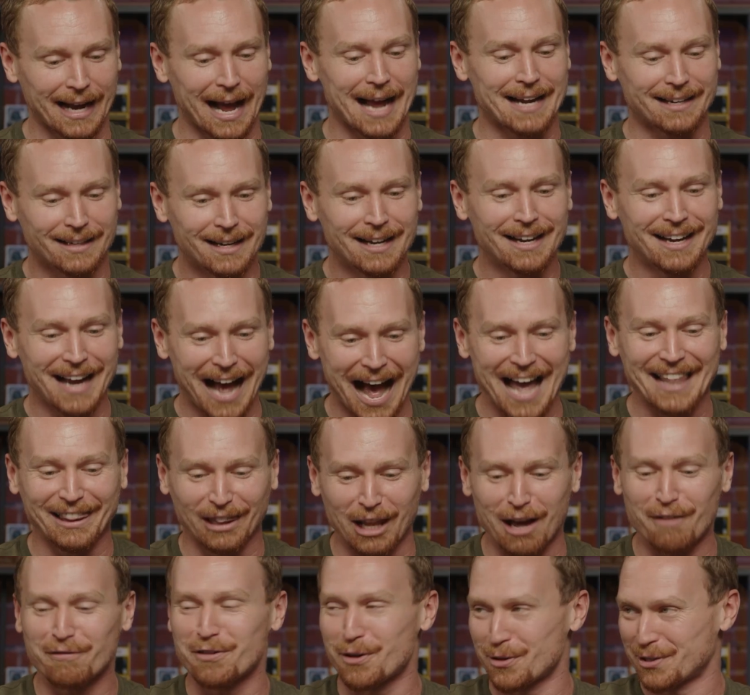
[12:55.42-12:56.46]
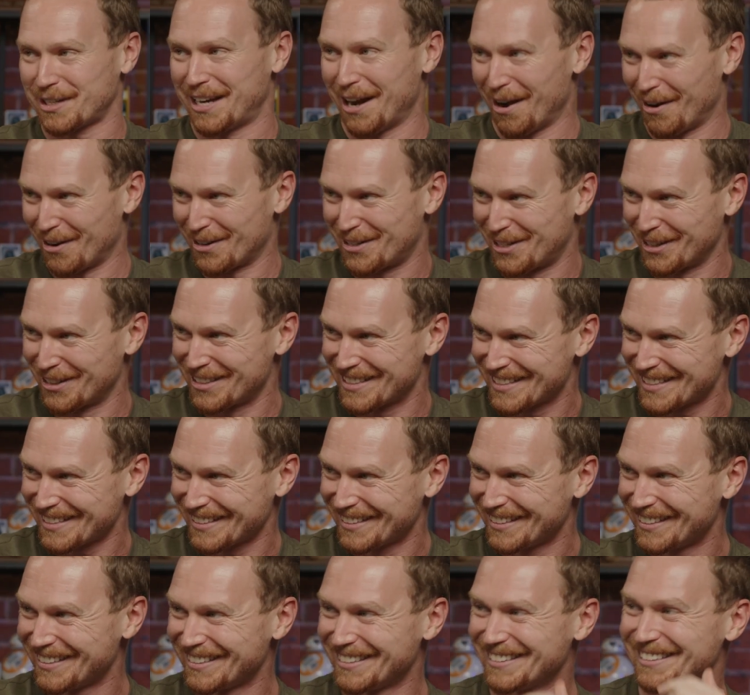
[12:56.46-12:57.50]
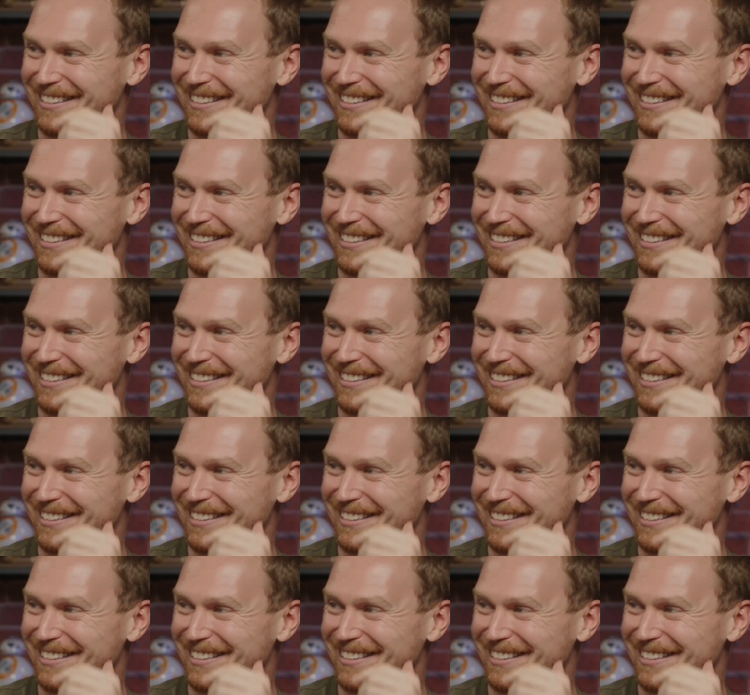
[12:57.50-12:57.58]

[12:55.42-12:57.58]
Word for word: I, I love Wars those is, characters. Star Wars is really